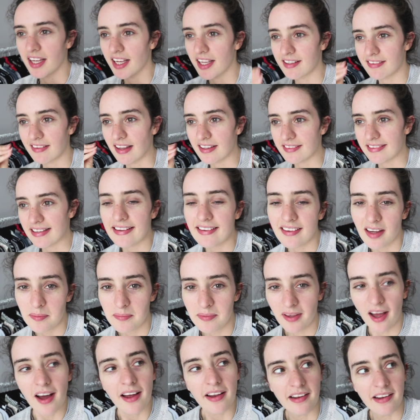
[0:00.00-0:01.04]
is like 10
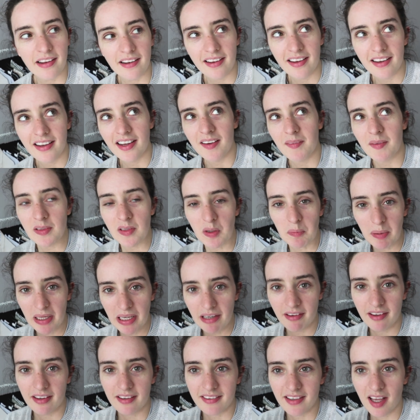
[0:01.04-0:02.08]
times harder when your
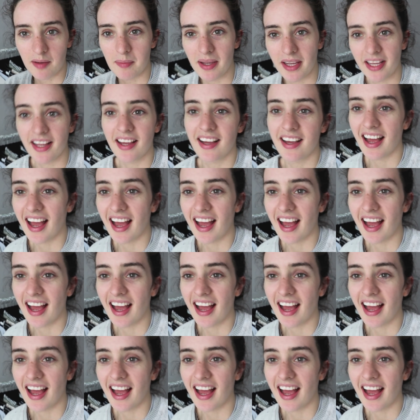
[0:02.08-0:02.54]
period is coming.